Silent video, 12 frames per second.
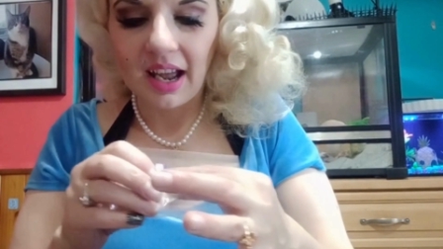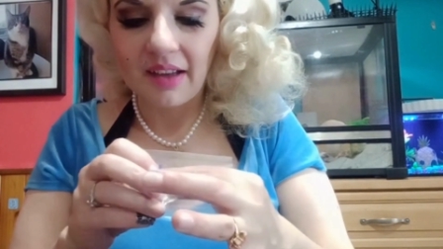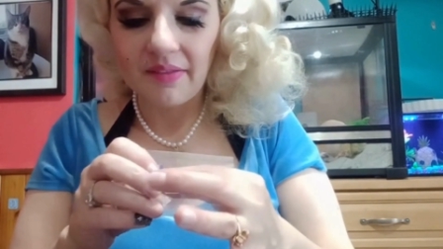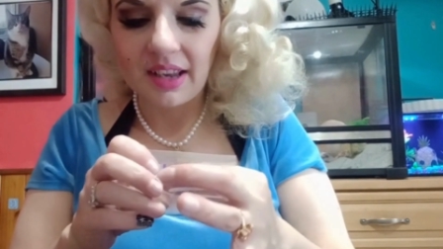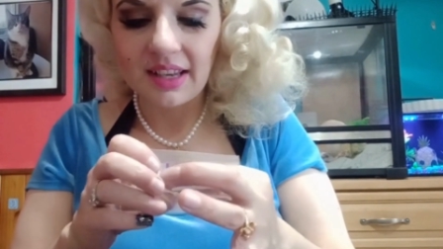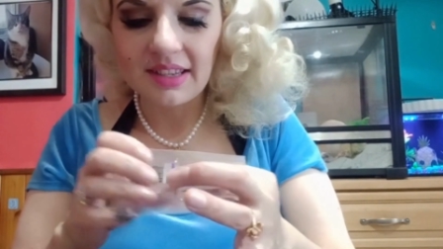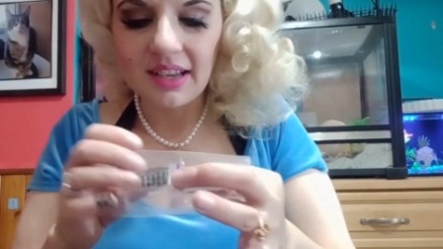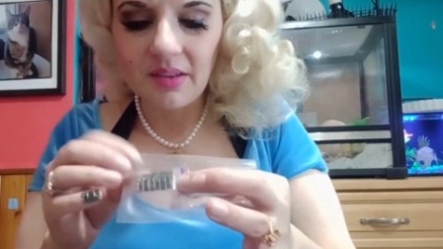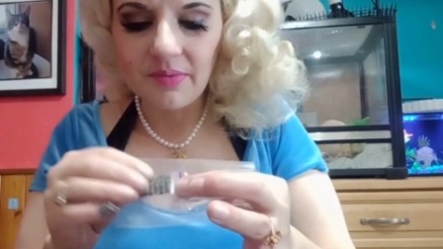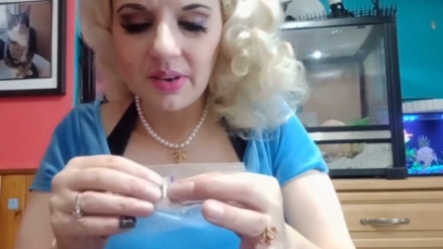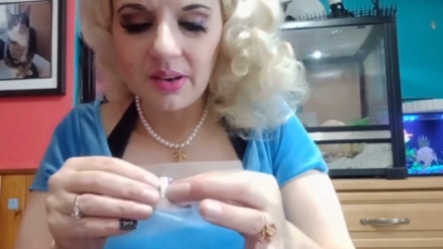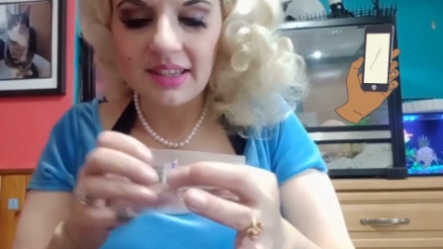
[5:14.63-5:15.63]
have like cell
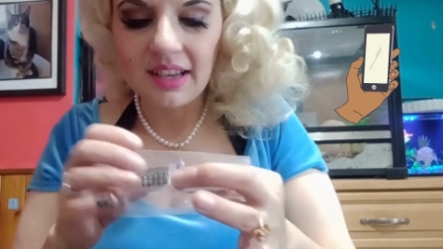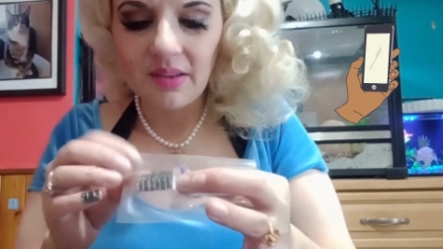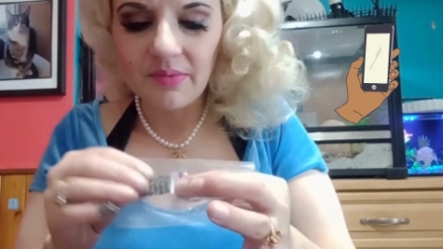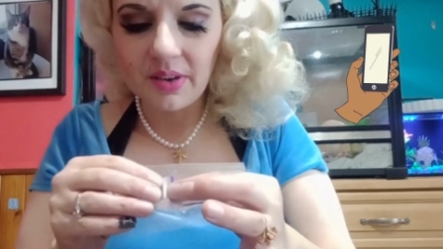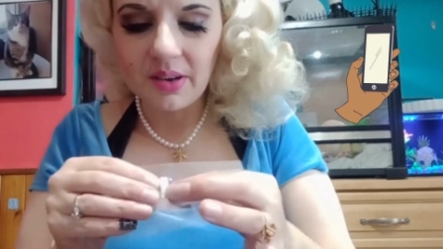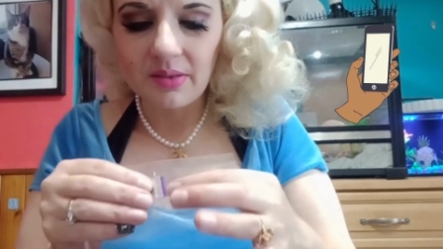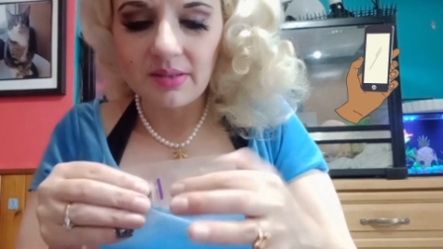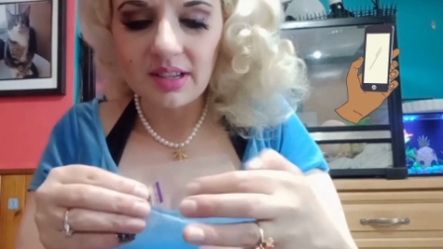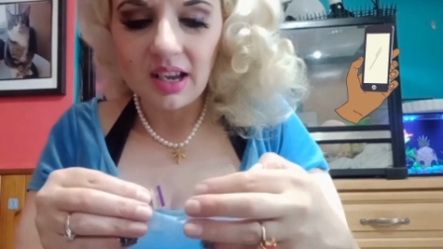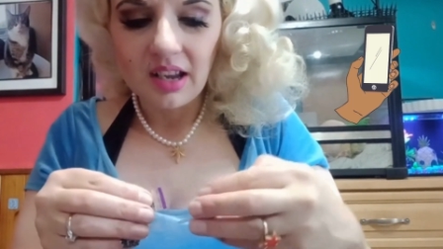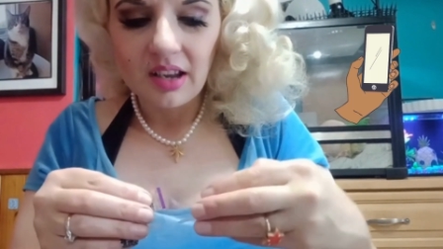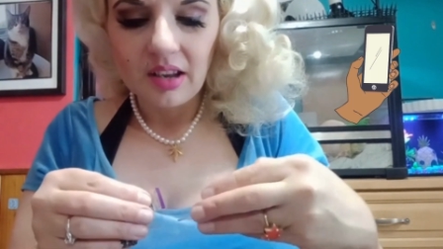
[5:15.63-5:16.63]
phones
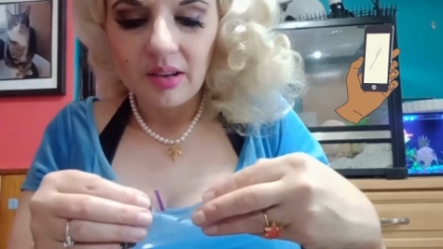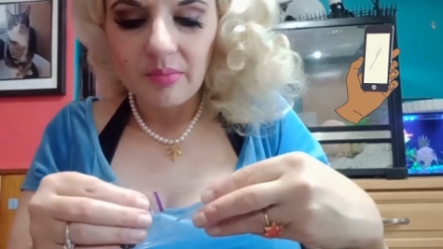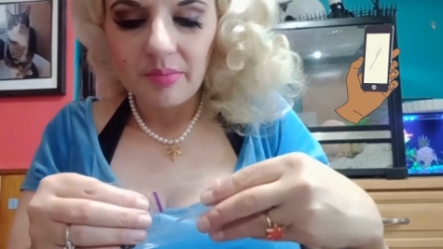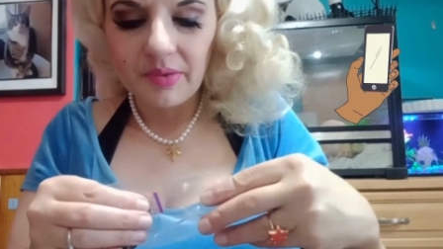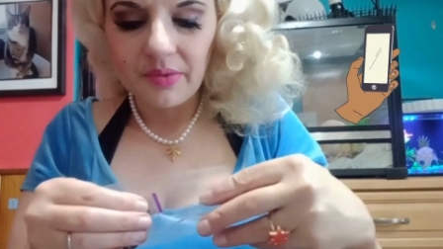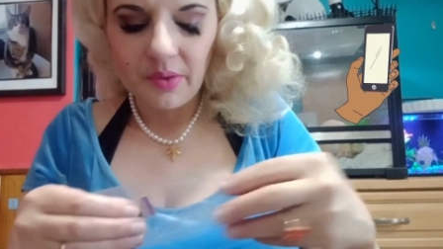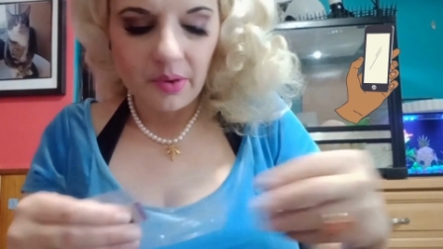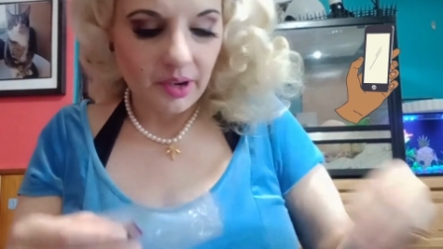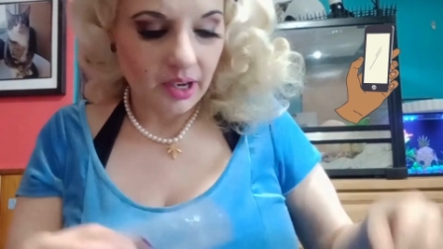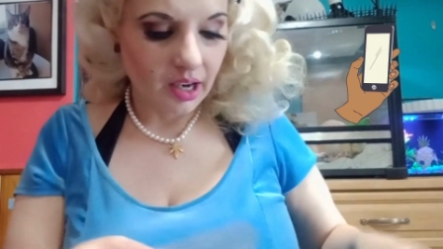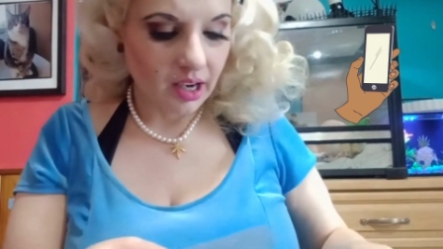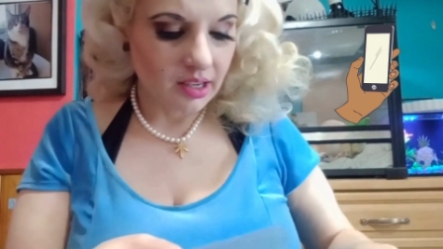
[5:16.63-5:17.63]
before
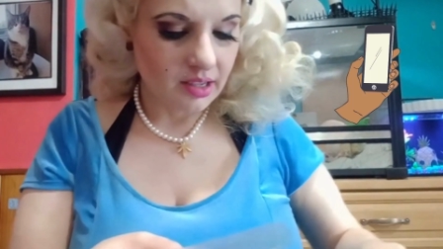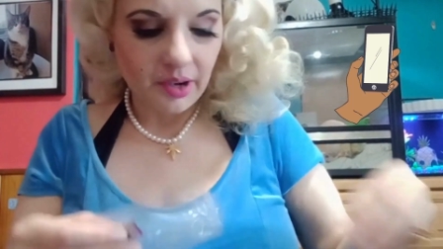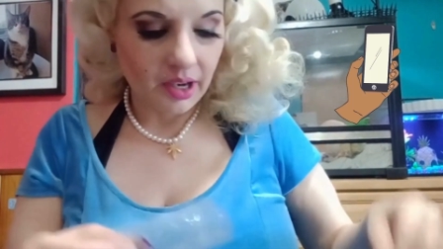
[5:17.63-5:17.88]
I'm